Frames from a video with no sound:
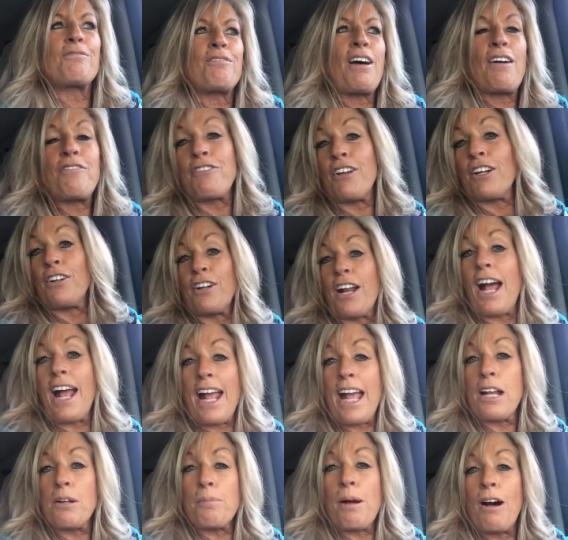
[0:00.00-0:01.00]
I figured I
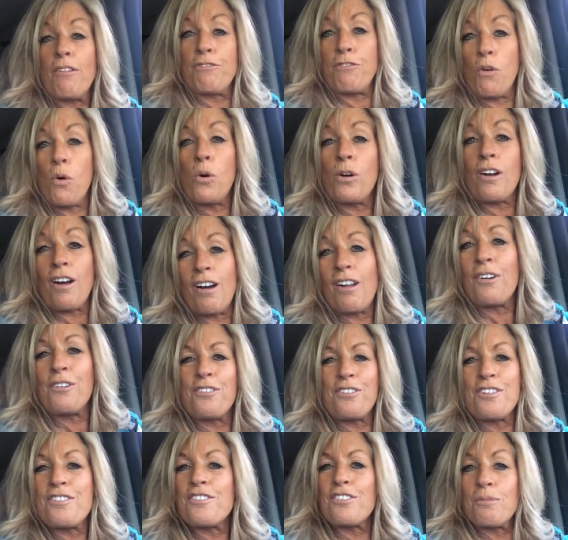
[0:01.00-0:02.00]
had about four
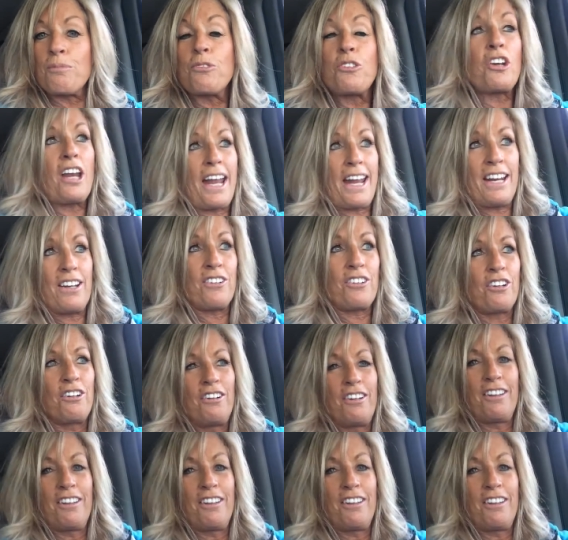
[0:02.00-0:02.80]
dollars and some change